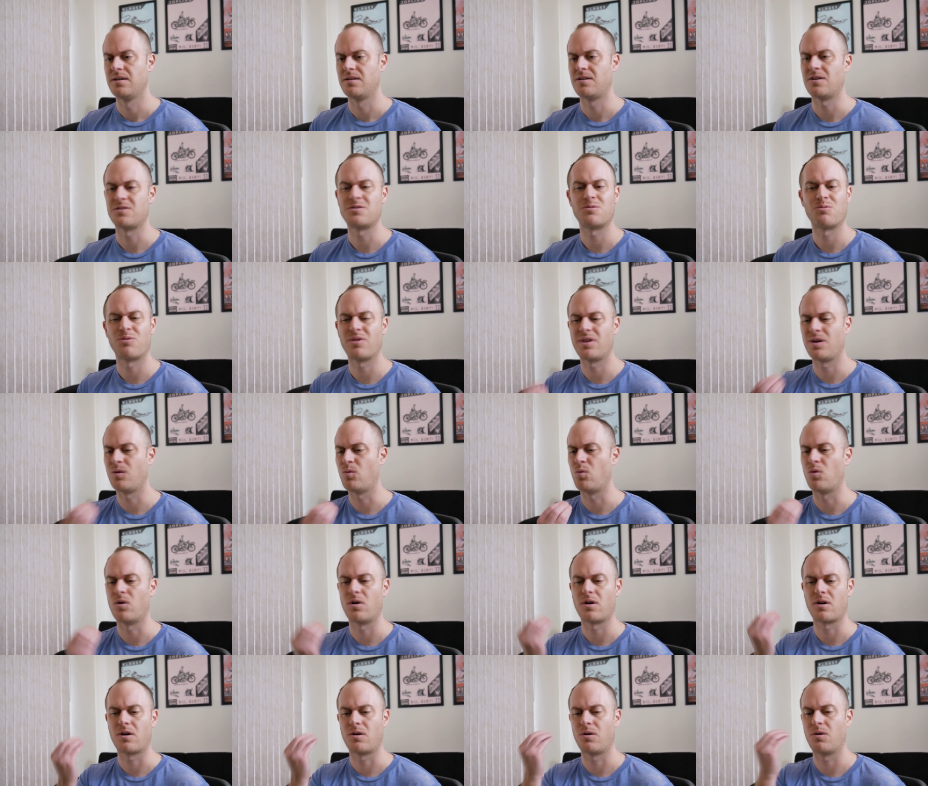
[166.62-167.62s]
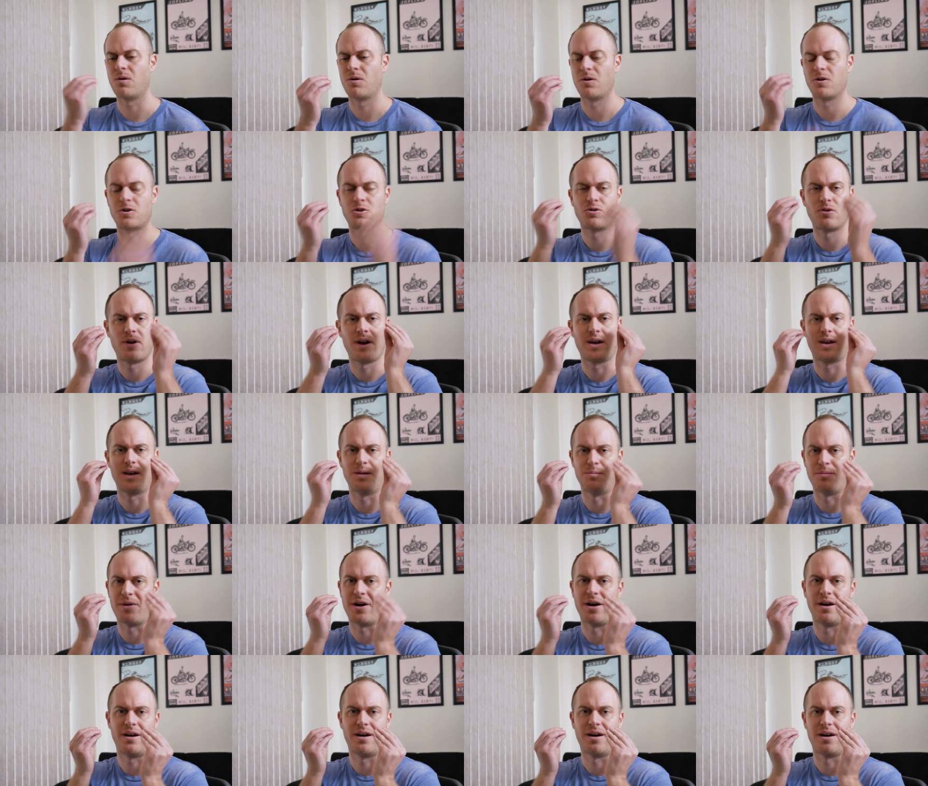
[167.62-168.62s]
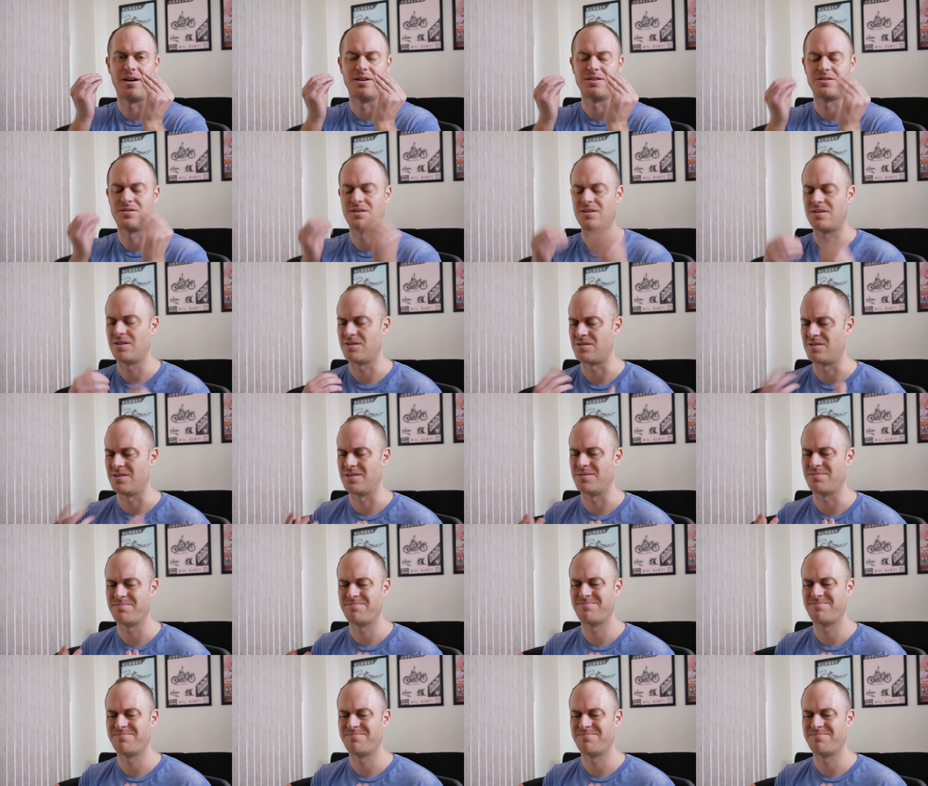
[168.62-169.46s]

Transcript: It doesn't really work tracking my eyes. It doesn't